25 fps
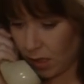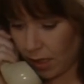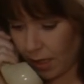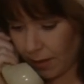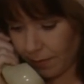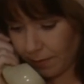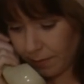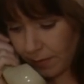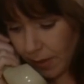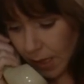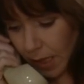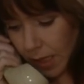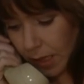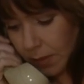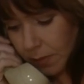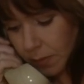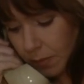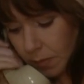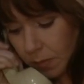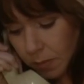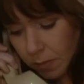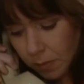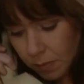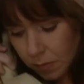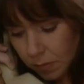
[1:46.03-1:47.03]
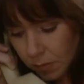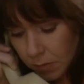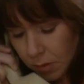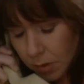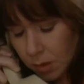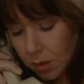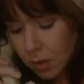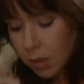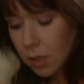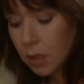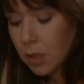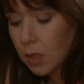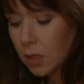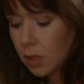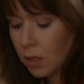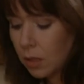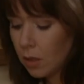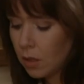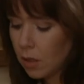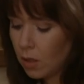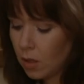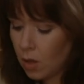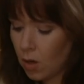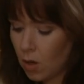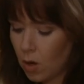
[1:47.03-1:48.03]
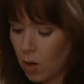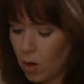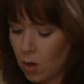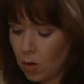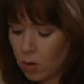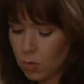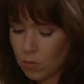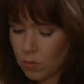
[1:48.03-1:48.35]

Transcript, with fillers: Yeah, bye.